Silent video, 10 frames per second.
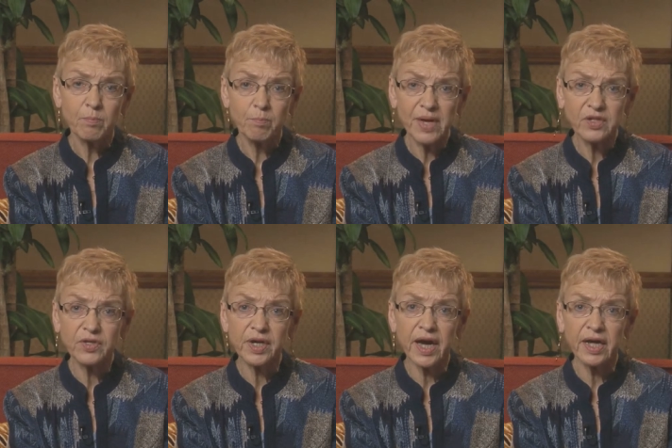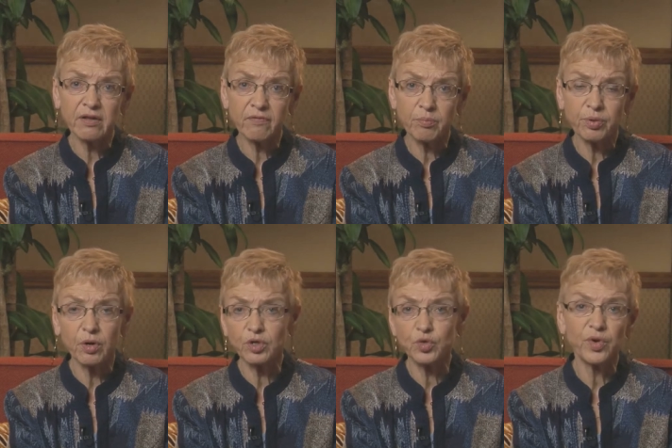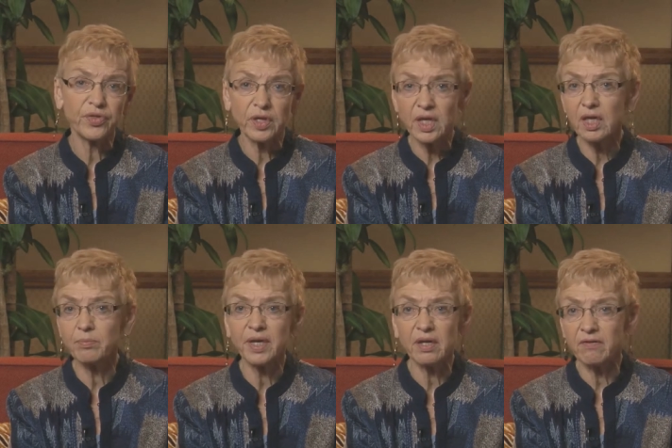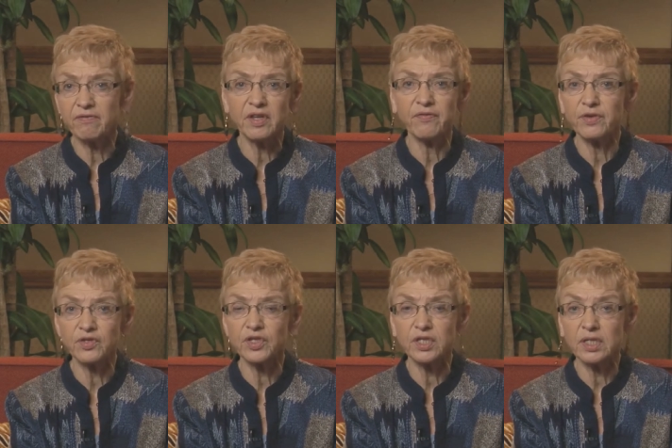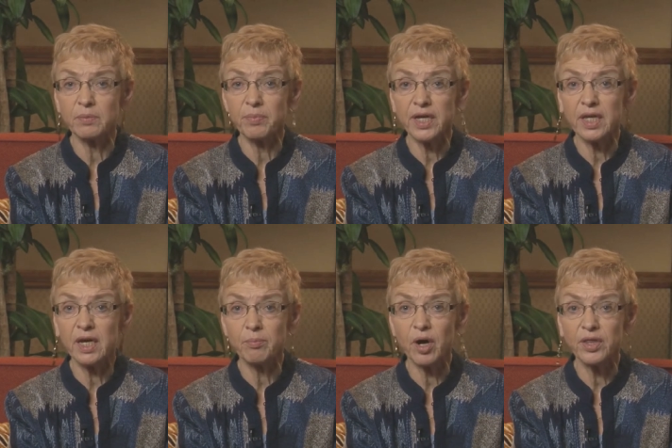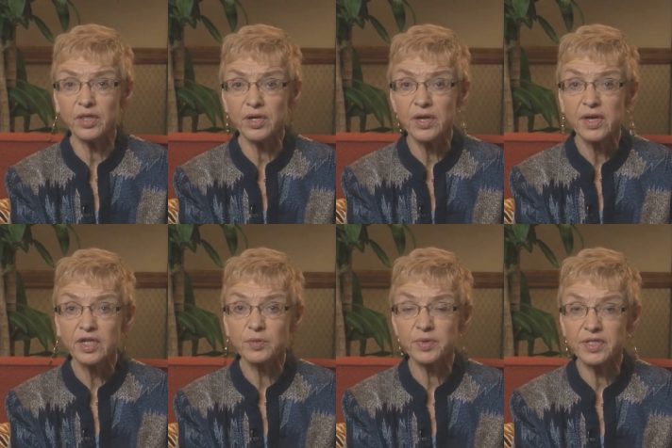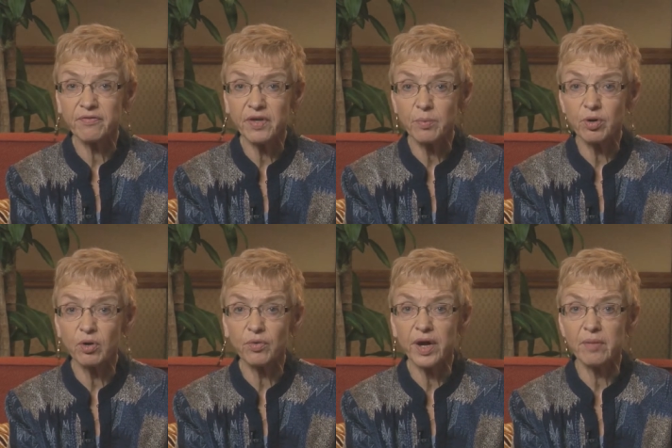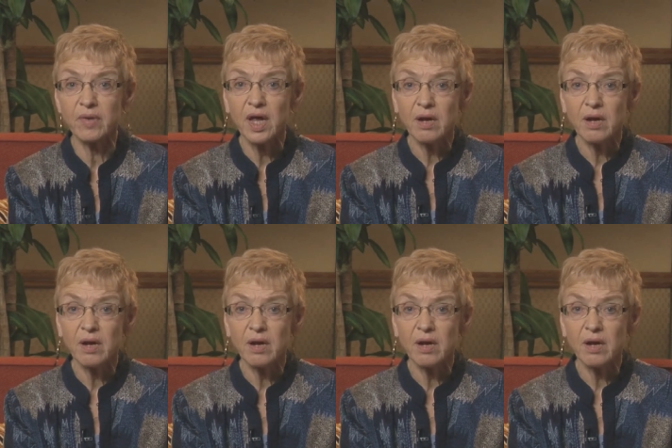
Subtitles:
basic kind of approach with a little bit of differences depending upon the specific program.